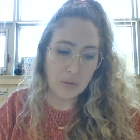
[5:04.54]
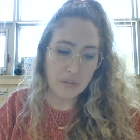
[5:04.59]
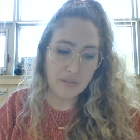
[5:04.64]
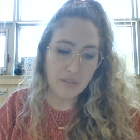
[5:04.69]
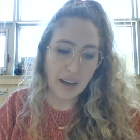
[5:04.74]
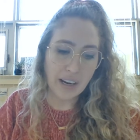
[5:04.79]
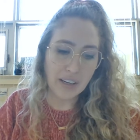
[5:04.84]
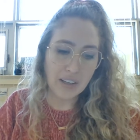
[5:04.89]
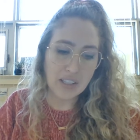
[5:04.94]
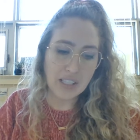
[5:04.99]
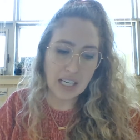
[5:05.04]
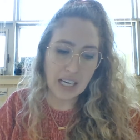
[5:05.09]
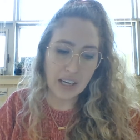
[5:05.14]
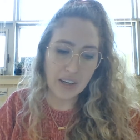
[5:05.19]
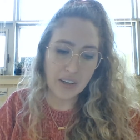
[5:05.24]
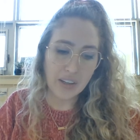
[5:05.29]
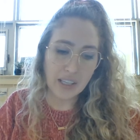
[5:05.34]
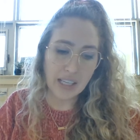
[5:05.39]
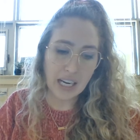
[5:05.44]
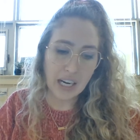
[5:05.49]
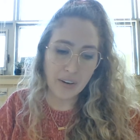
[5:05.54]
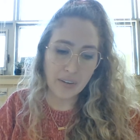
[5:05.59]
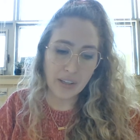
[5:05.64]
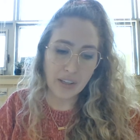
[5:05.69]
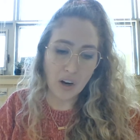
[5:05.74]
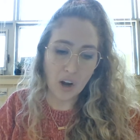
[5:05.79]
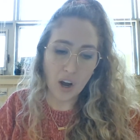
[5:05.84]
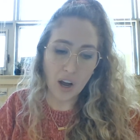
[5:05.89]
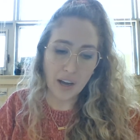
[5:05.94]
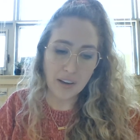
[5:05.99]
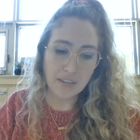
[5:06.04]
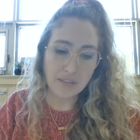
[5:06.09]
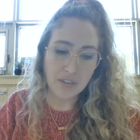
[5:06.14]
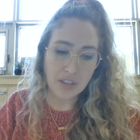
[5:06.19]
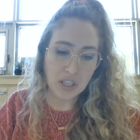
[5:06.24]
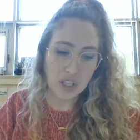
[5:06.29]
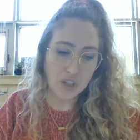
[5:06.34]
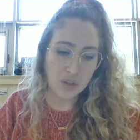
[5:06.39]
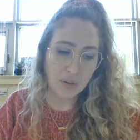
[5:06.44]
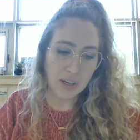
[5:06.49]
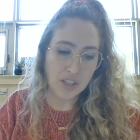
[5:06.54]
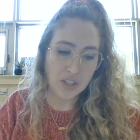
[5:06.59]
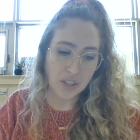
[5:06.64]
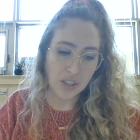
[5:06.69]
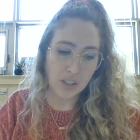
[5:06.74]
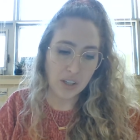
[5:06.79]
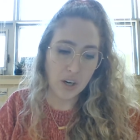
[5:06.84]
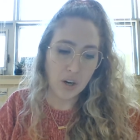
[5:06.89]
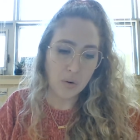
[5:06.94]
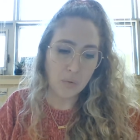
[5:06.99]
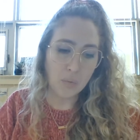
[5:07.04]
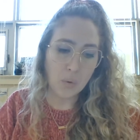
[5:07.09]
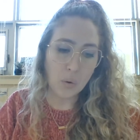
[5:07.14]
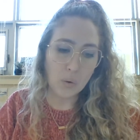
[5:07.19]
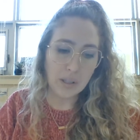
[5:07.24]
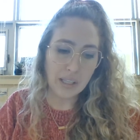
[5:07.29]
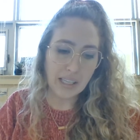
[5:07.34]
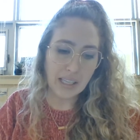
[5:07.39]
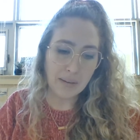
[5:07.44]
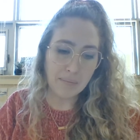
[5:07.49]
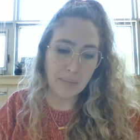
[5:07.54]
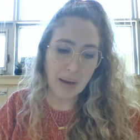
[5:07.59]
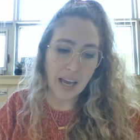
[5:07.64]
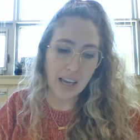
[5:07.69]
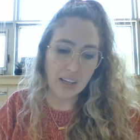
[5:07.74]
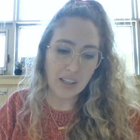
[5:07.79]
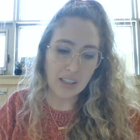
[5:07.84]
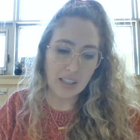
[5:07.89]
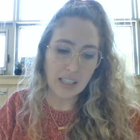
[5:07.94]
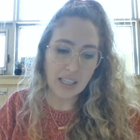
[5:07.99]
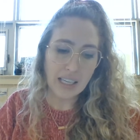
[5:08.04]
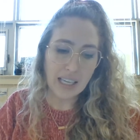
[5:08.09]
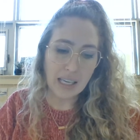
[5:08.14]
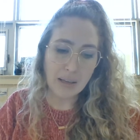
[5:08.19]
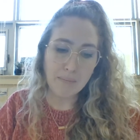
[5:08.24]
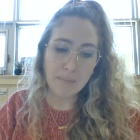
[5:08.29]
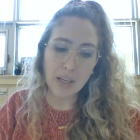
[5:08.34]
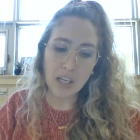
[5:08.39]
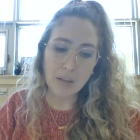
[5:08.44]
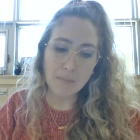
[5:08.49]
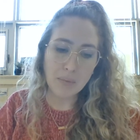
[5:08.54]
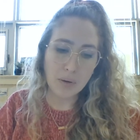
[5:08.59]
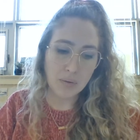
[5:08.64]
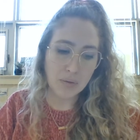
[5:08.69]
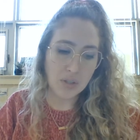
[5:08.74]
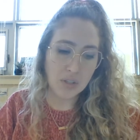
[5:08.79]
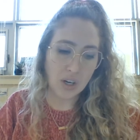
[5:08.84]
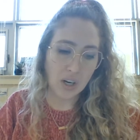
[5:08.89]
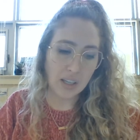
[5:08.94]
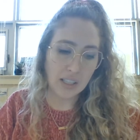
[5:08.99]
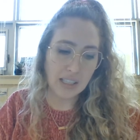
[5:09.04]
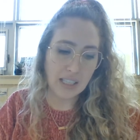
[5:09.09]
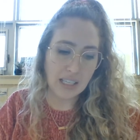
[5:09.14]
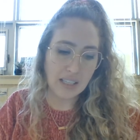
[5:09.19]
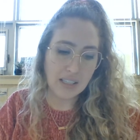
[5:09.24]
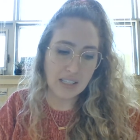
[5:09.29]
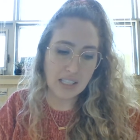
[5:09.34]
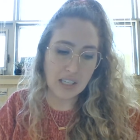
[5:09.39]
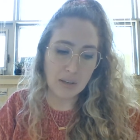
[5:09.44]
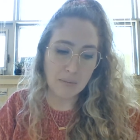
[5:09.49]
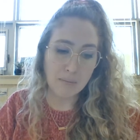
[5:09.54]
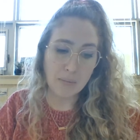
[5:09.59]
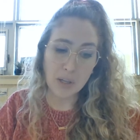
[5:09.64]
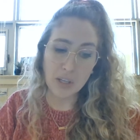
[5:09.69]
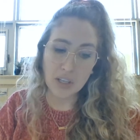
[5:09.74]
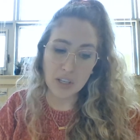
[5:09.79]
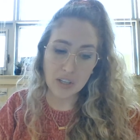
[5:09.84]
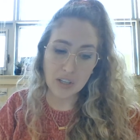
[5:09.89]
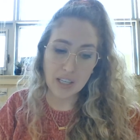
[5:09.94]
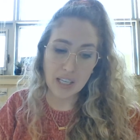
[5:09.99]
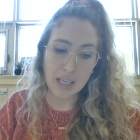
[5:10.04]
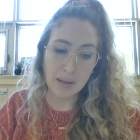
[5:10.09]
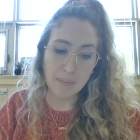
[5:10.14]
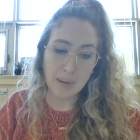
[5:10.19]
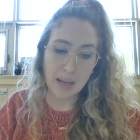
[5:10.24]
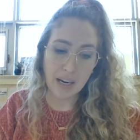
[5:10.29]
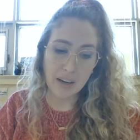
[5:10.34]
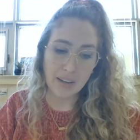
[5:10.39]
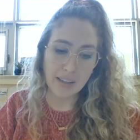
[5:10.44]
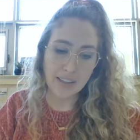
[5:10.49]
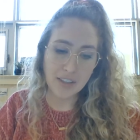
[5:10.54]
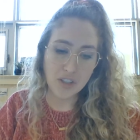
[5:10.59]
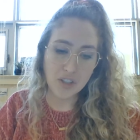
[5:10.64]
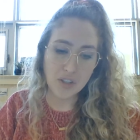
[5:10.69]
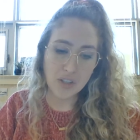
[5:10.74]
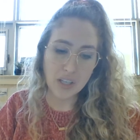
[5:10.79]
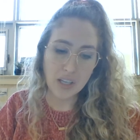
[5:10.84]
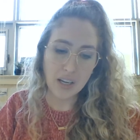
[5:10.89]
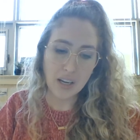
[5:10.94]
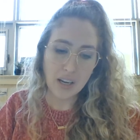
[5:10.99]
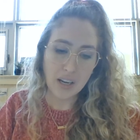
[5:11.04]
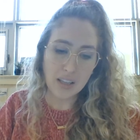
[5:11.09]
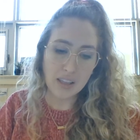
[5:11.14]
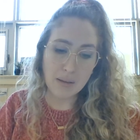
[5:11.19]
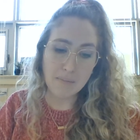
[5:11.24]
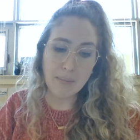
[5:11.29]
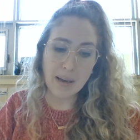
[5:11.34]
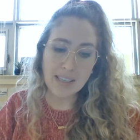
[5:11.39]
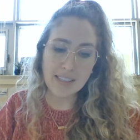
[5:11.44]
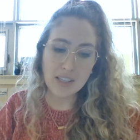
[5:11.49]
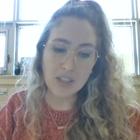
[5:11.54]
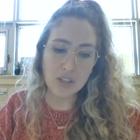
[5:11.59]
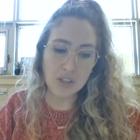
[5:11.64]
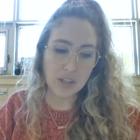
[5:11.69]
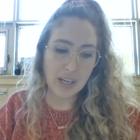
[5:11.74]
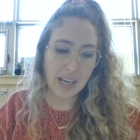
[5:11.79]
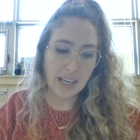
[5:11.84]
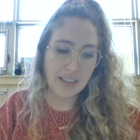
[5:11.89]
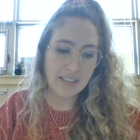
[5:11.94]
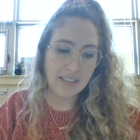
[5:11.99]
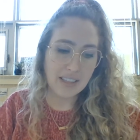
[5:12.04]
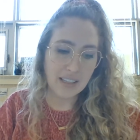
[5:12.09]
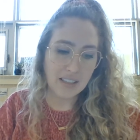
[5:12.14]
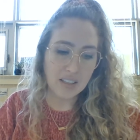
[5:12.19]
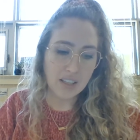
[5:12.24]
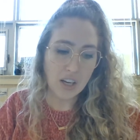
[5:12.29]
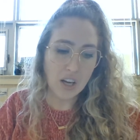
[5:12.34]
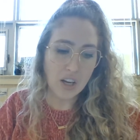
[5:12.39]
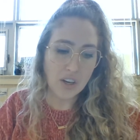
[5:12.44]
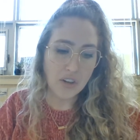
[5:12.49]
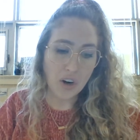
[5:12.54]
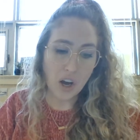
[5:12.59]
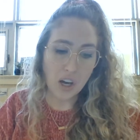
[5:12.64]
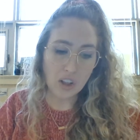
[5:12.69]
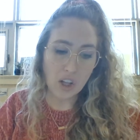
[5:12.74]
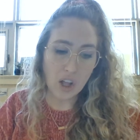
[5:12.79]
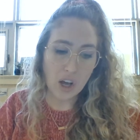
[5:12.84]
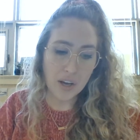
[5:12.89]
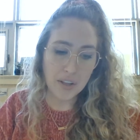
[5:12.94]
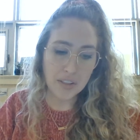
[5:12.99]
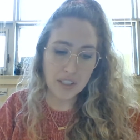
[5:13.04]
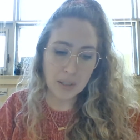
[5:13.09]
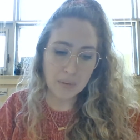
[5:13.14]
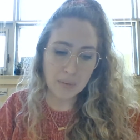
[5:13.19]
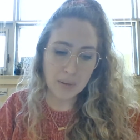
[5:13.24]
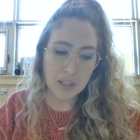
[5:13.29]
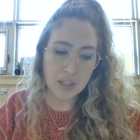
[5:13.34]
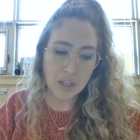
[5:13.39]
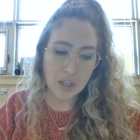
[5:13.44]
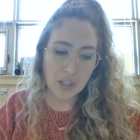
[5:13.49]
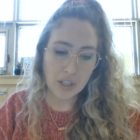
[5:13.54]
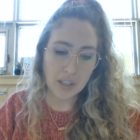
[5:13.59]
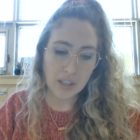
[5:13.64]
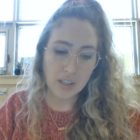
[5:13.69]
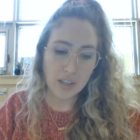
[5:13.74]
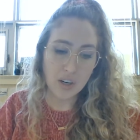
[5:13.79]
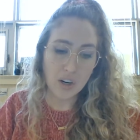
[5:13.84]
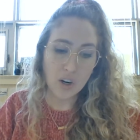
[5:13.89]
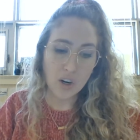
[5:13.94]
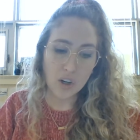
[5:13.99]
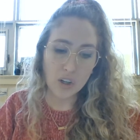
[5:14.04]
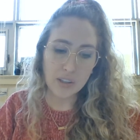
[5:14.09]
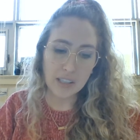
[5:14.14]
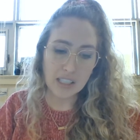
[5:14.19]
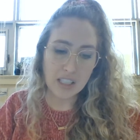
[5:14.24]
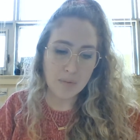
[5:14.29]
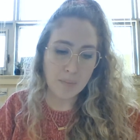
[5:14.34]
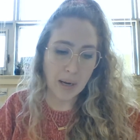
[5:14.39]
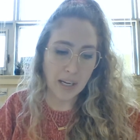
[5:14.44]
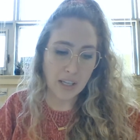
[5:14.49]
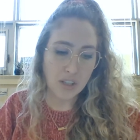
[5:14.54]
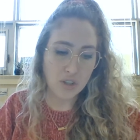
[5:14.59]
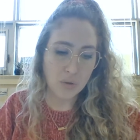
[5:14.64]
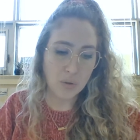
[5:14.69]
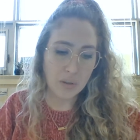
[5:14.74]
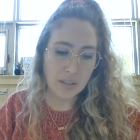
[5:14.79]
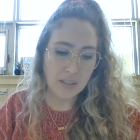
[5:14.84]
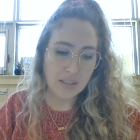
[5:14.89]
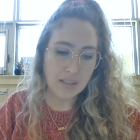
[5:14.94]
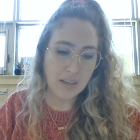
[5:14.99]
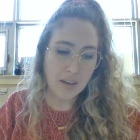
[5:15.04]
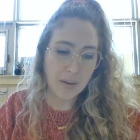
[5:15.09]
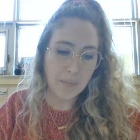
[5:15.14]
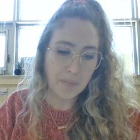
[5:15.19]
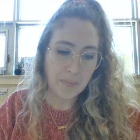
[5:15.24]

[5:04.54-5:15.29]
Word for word: fire terror carried hot for the treasure, rolling in battle, in middlemost darkness, till murdered he perished. The messenger hastened, not loth to return, hurried by jewels.